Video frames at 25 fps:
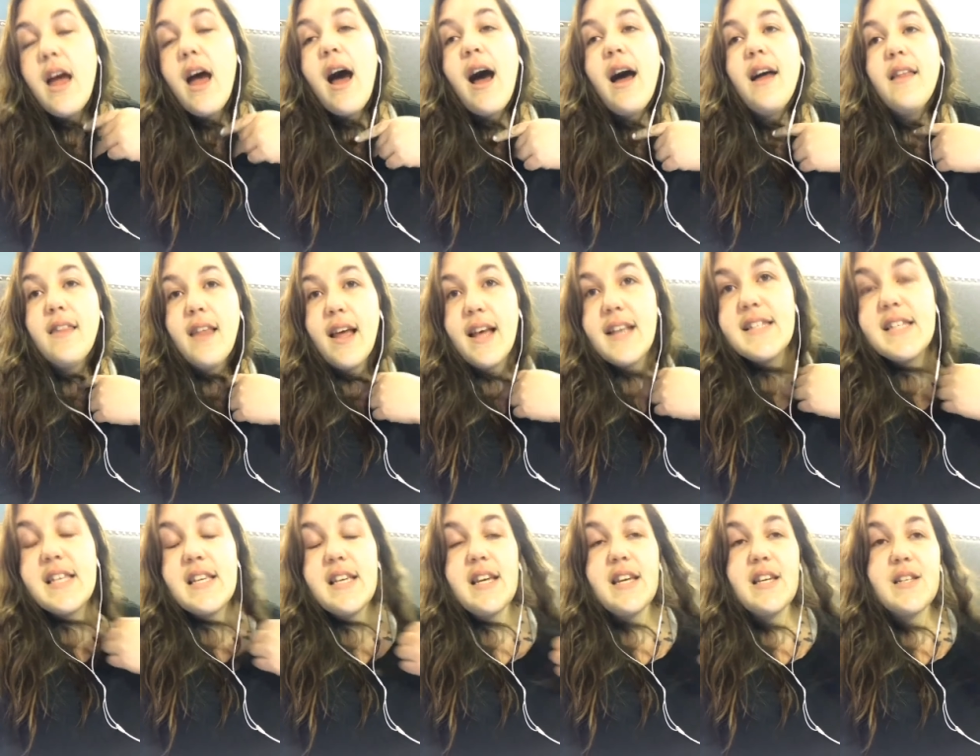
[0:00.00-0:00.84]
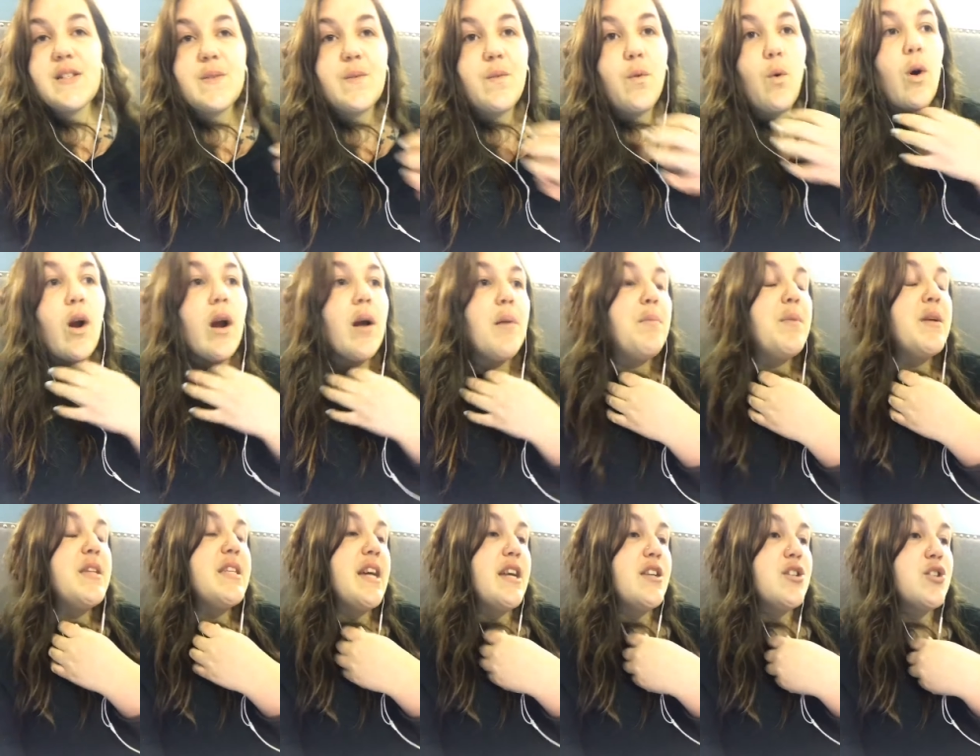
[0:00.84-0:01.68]
unless it is for a
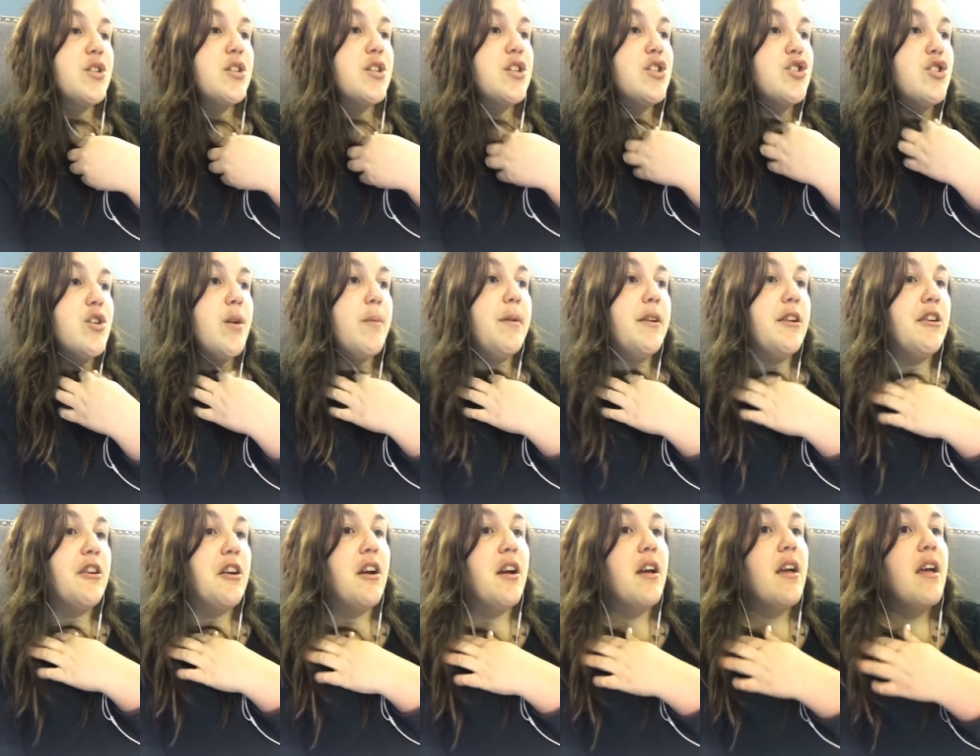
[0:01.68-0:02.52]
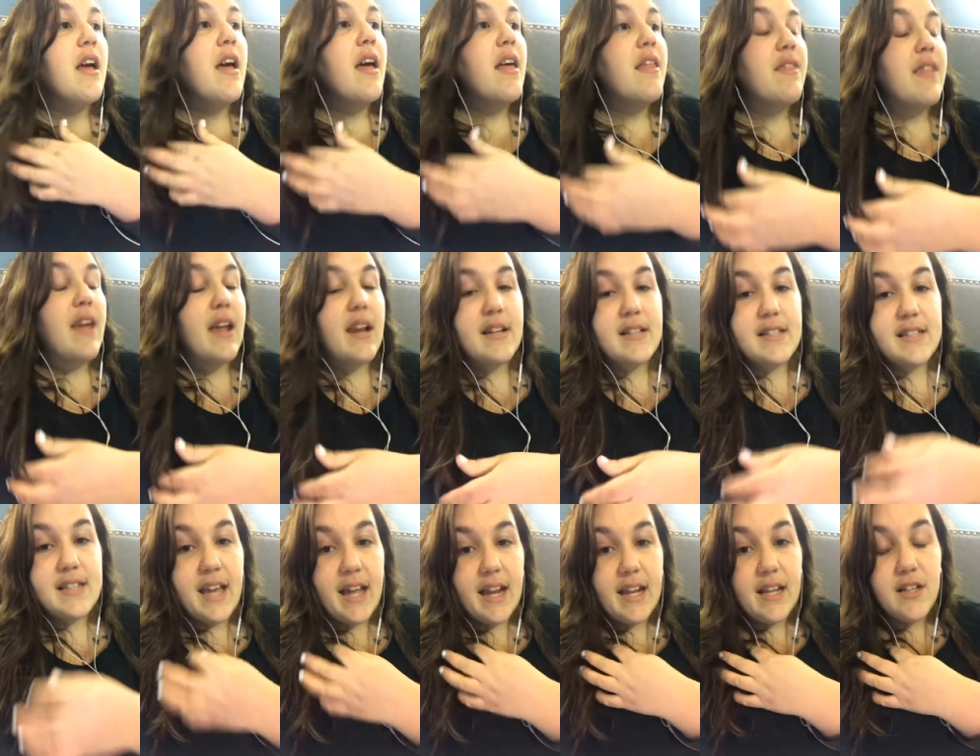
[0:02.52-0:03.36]
potential distributor that is
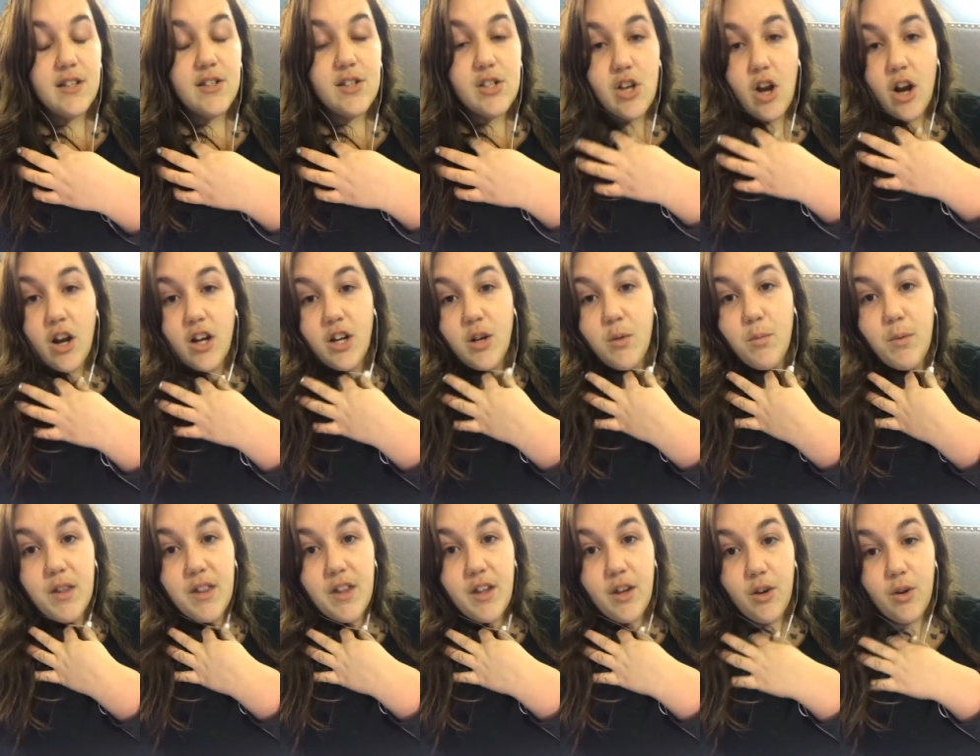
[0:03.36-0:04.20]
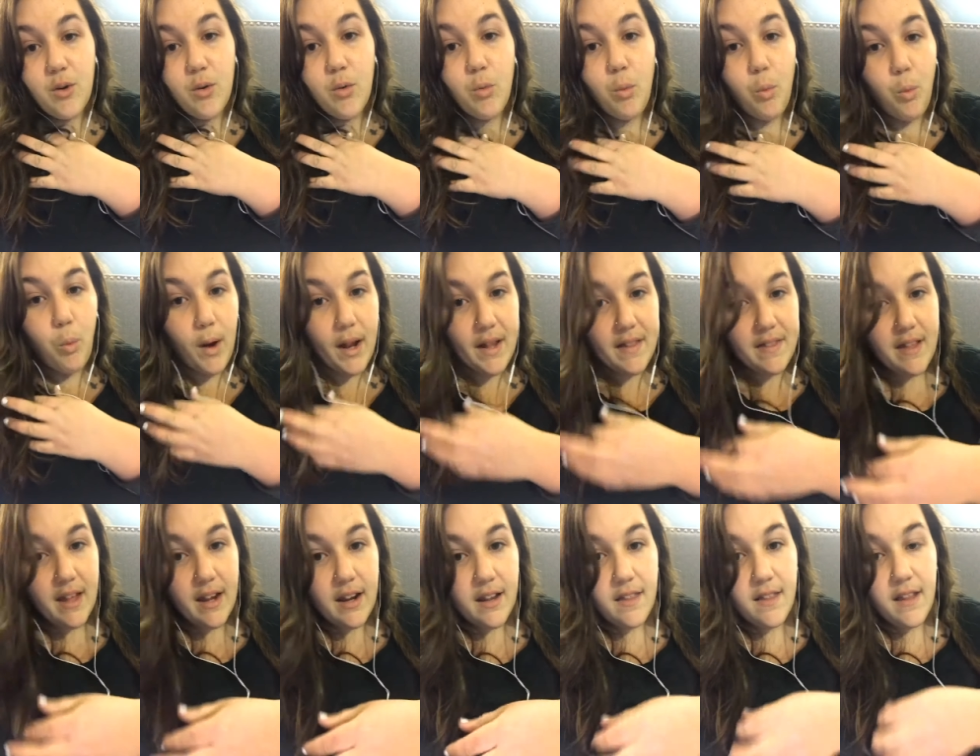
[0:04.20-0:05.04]
getting started with you right
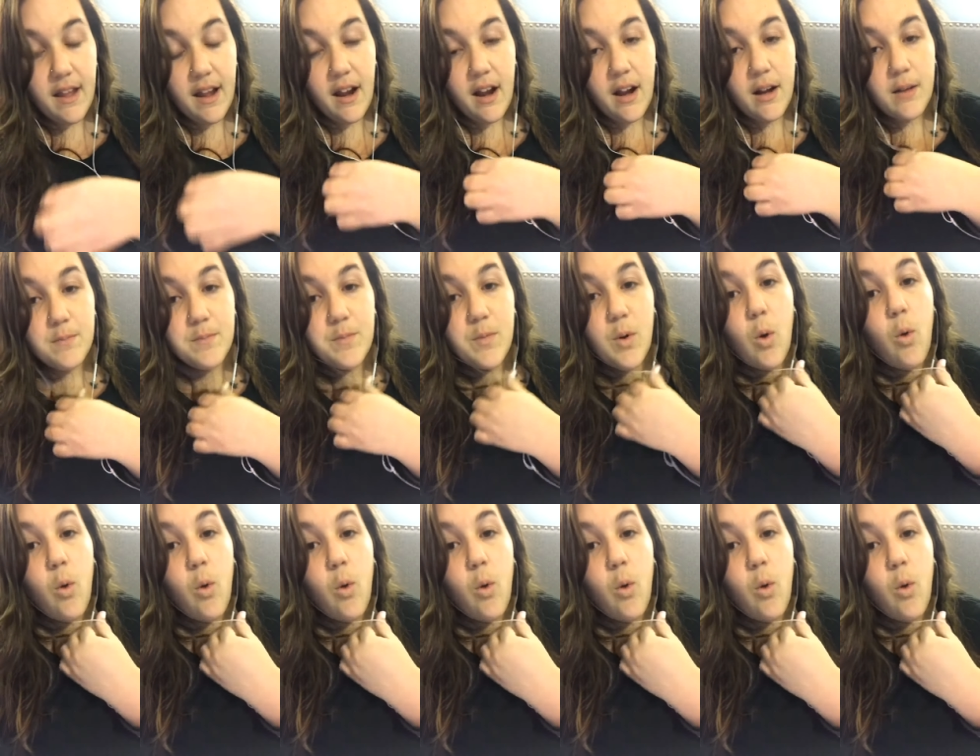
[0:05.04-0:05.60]
then and there,